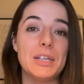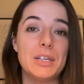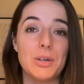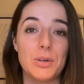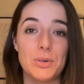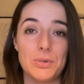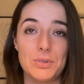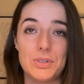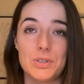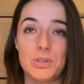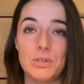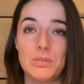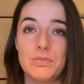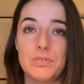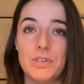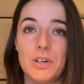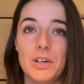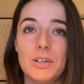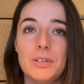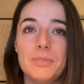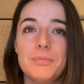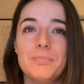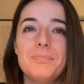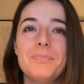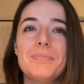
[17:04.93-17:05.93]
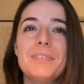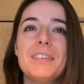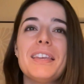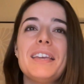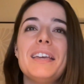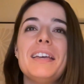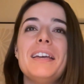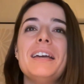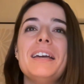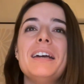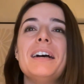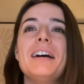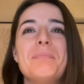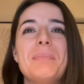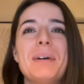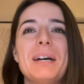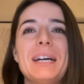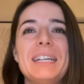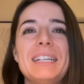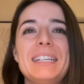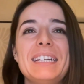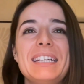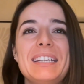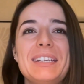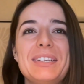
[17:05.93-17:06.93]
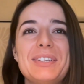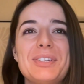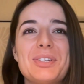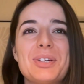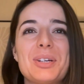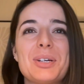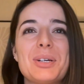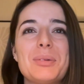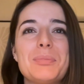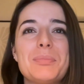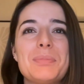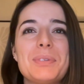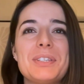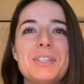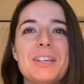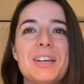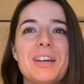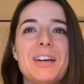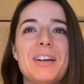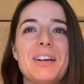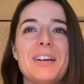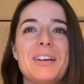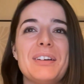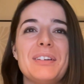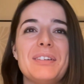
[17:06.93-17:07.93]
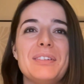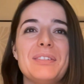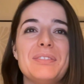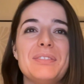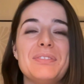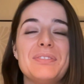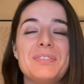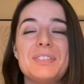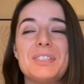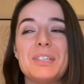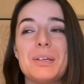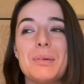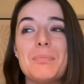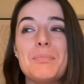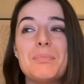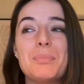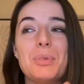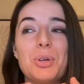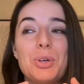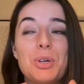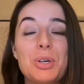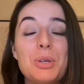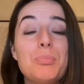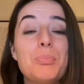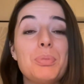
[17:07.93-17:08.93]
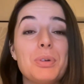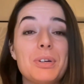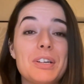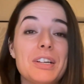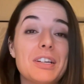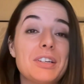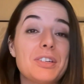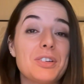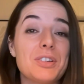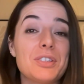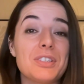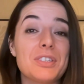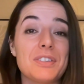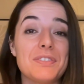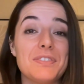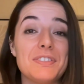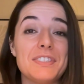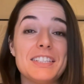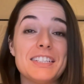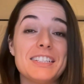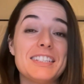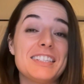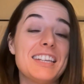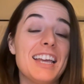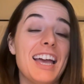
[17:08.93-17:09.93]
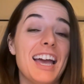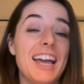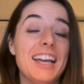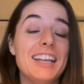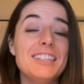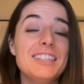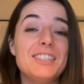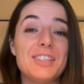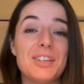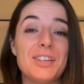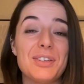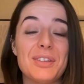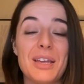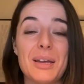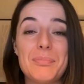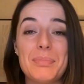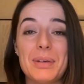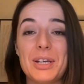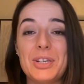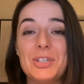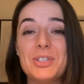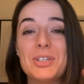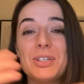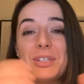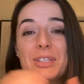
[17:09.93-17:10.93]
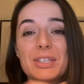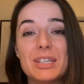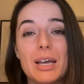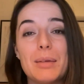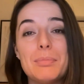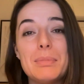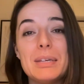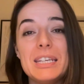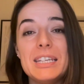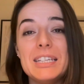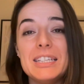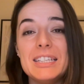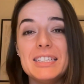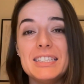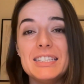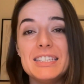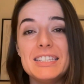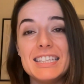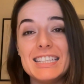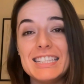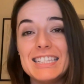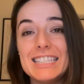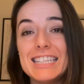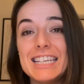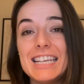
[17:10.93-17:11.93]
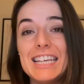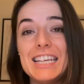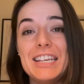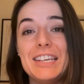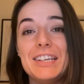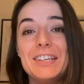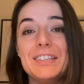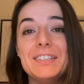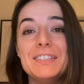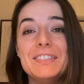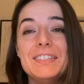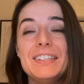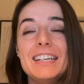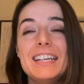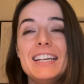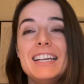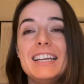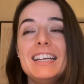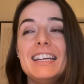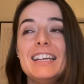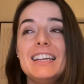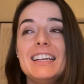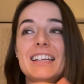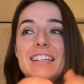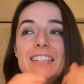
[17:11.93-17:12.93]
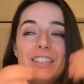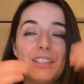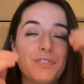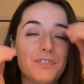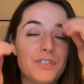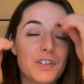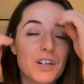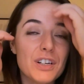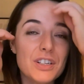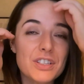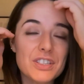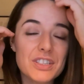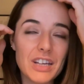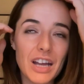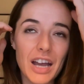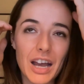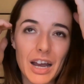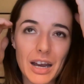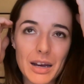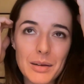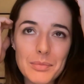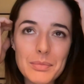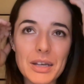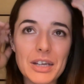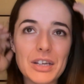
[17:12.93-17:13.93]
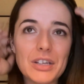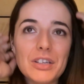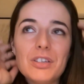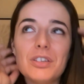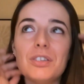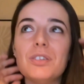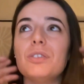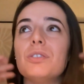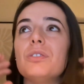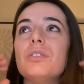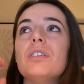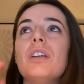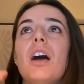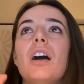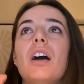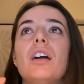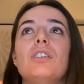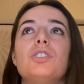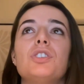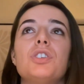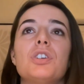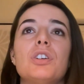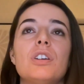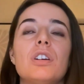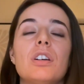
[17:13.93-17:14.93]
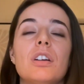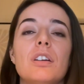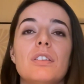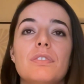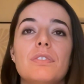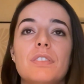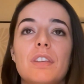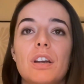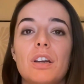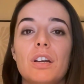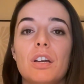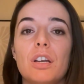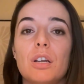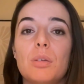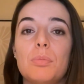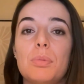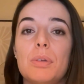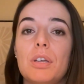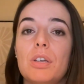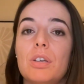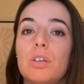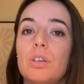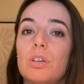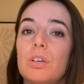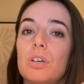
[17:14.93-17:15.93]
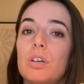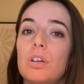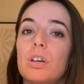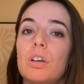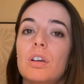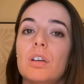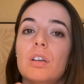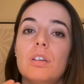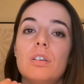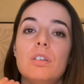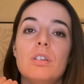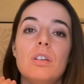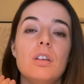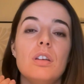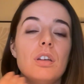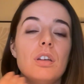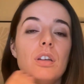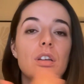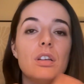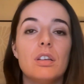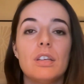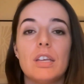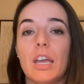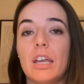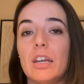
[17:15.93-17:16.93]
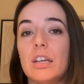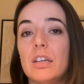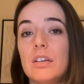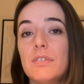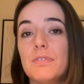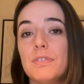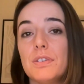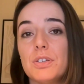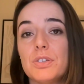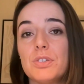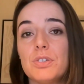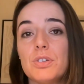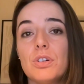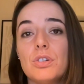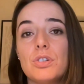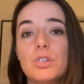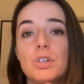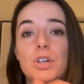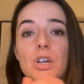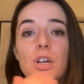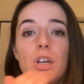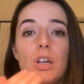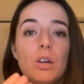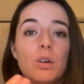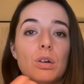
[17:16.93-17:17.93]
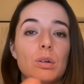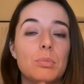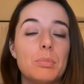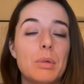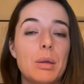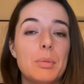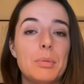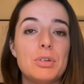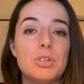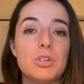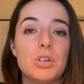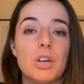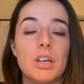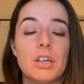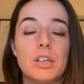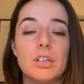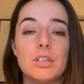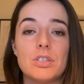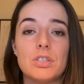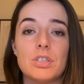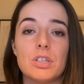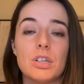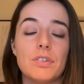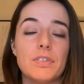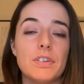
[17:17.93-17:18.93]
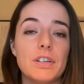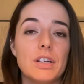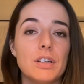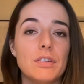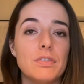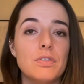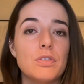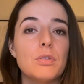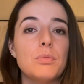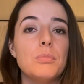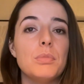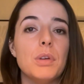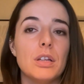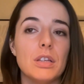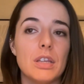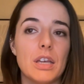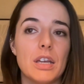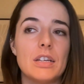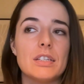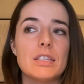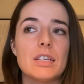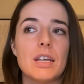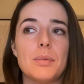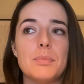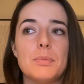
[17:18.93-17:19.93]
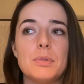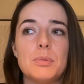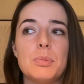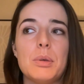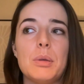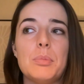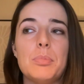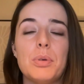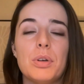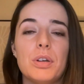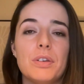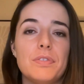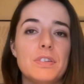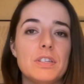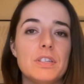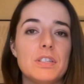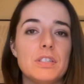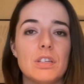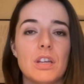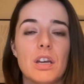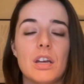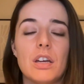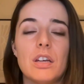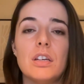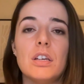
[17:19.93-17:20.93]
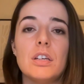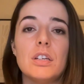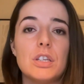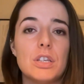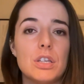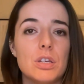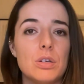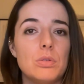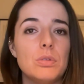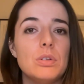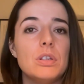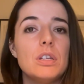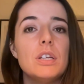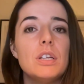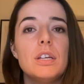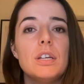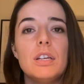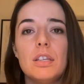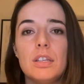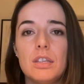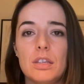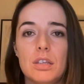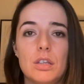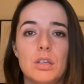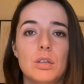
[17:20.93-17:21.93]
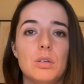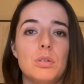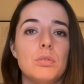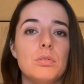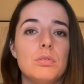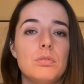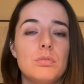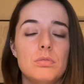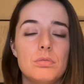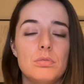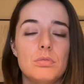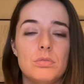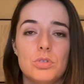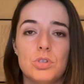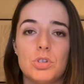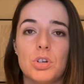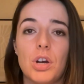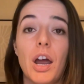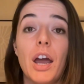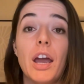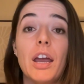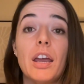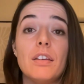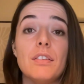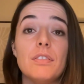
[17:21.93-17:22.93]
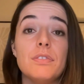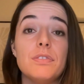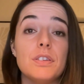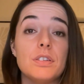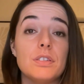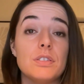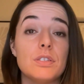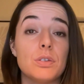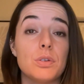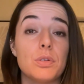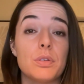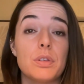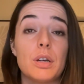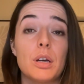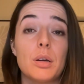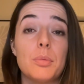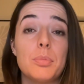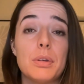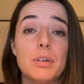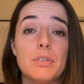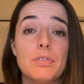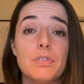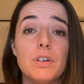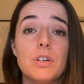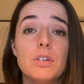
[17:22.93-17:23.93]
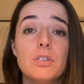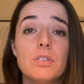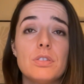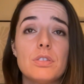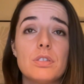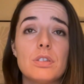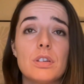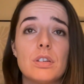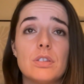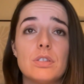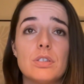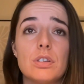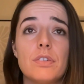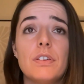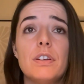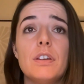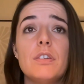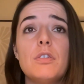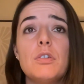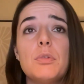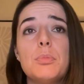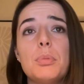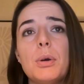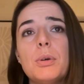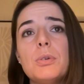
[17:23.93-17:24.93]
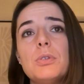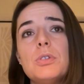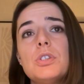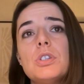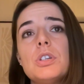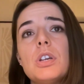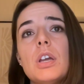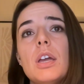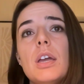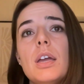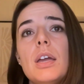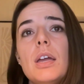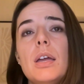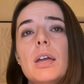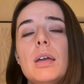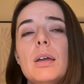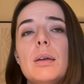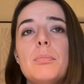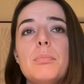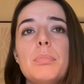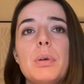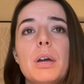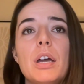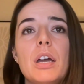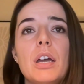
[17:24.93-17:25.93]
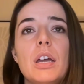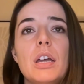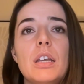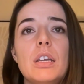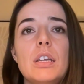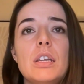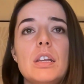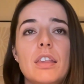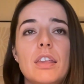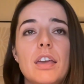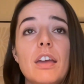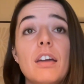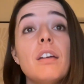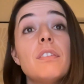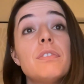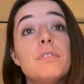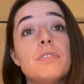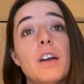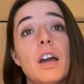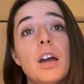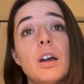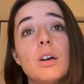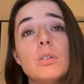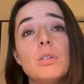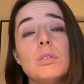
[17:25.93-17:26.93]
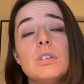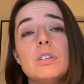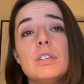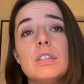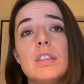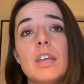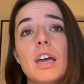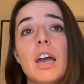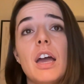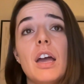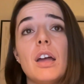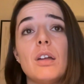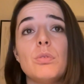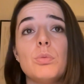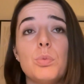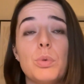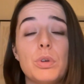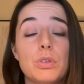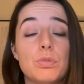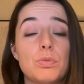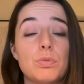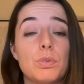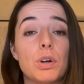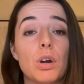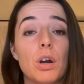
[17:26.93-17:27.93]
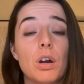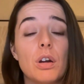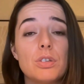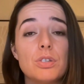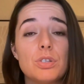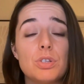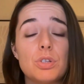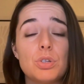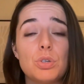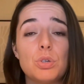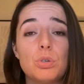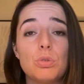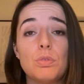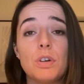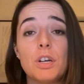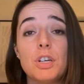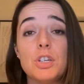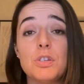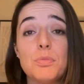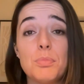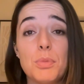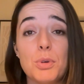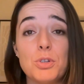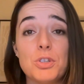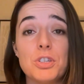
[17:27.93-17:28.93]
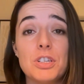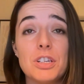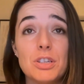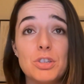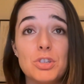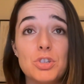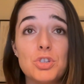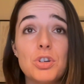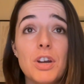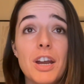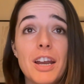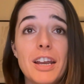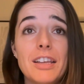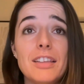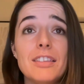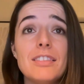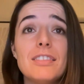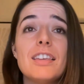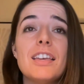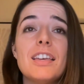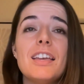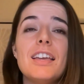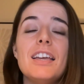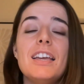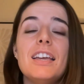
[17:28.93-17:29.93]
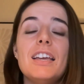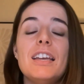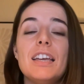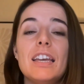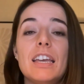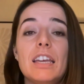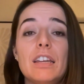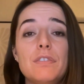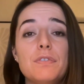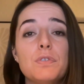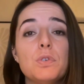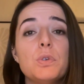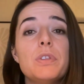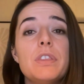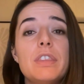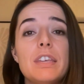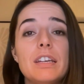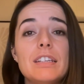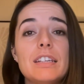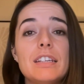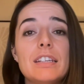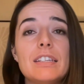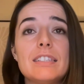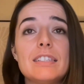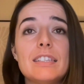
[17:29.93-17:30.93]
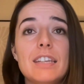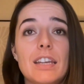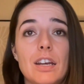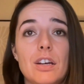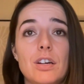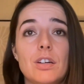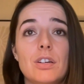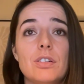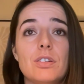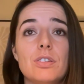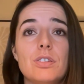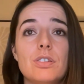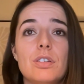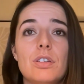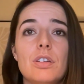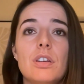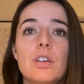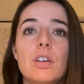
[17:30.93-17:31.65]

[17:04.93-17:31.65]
go so far. But in terms of some good predictors of success, so that patients come in to see you, it's the first time and you're not sure if they're going to be a good candidate for surgery or maybe try conservative. A lot of times people, if it's not acute, they'll try physical therapy first, conservative approach. But they have found that with regards to range of motion and strength, in full thickness tears,